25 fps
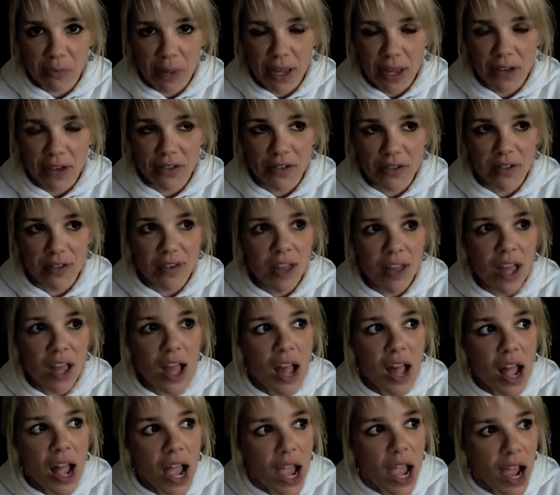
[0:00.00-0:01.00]
pounds.
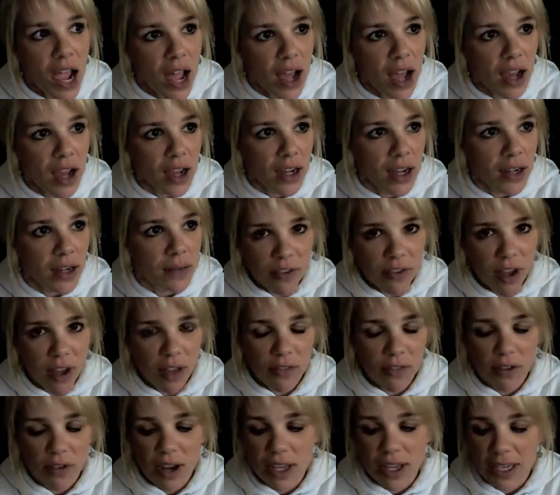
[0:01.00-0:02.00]

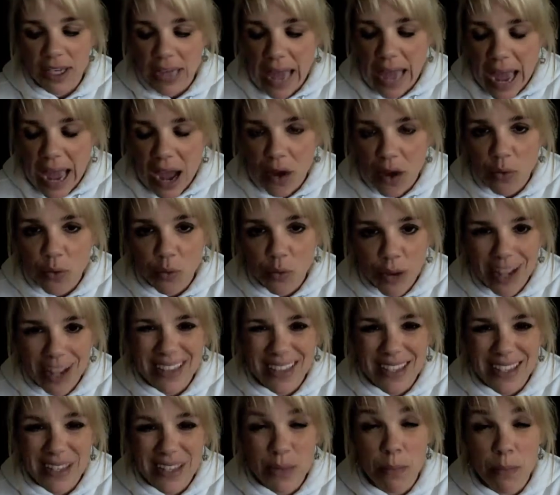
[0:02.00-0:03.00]
Right now,
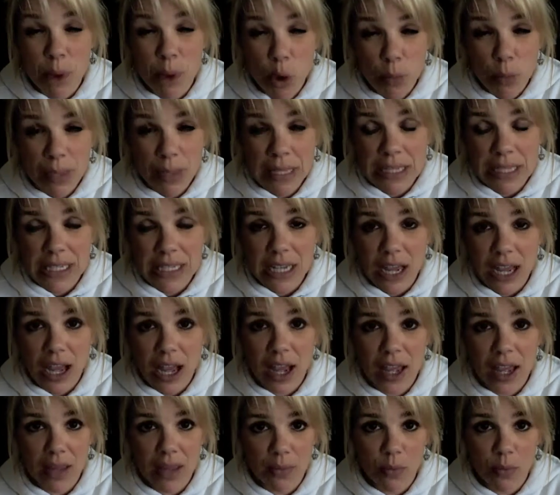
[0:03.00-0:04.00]
right this moment,
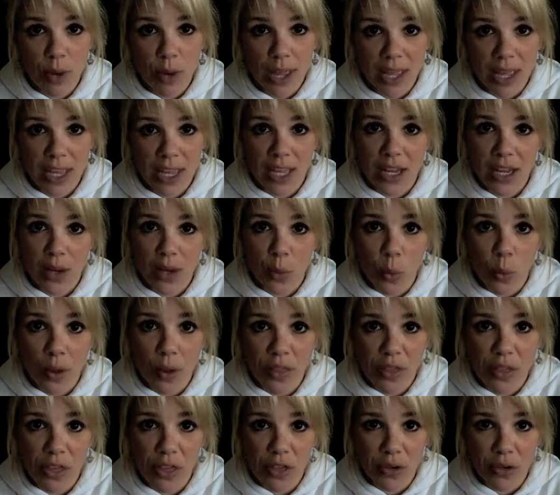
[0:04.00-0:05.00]
I am weighing in at
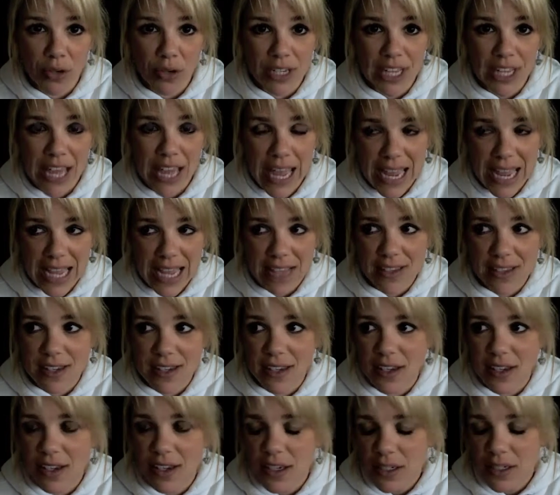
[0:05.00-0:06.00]

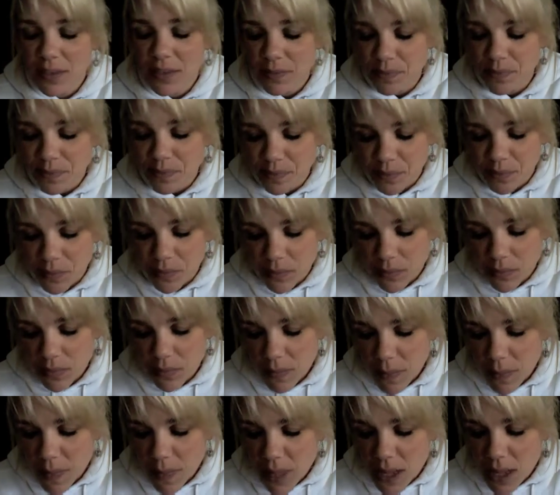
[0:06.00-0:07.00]
138.
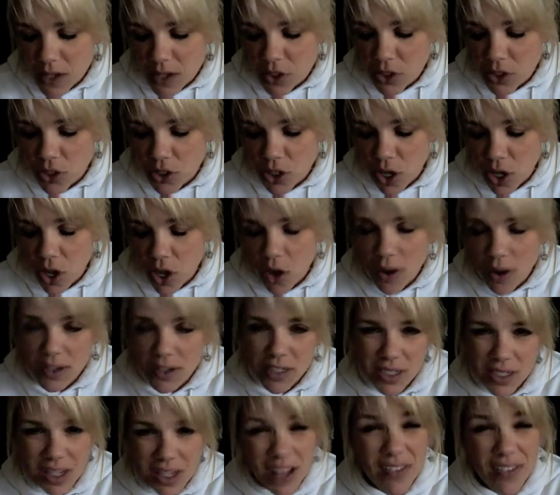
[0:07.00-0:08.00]
So I
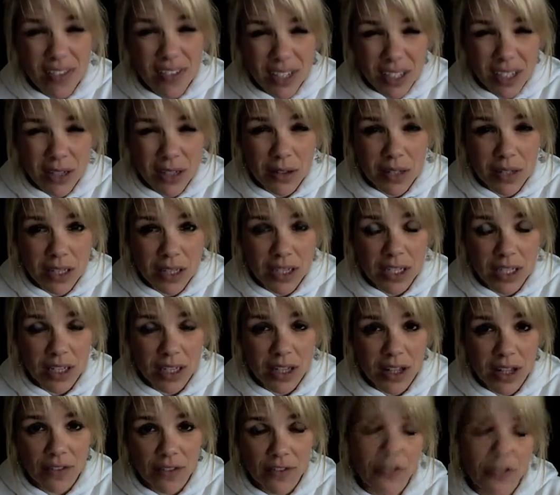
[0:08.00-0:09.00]
still have
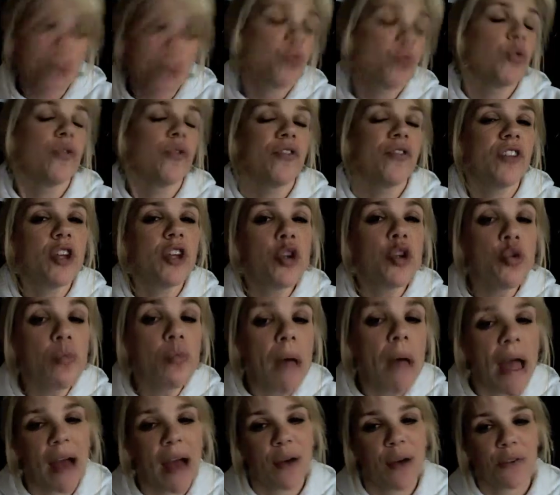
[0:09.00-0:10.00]
a few
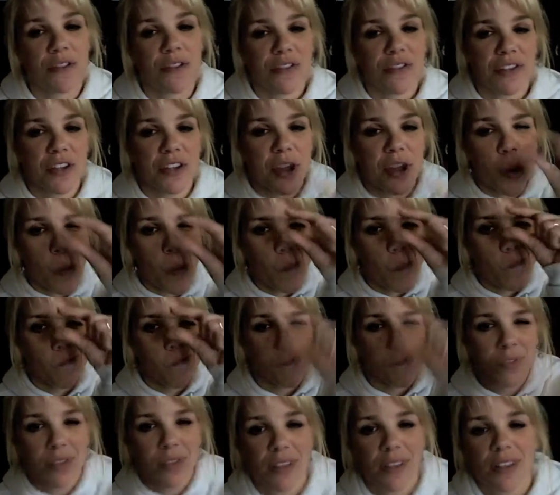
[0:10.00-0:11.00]
pounds to go,
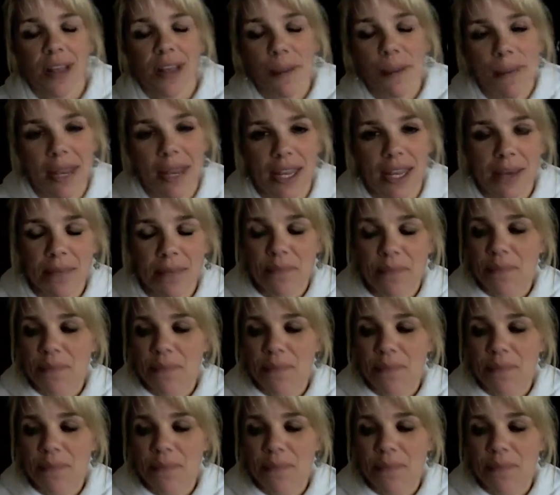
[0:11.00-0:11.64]
not many.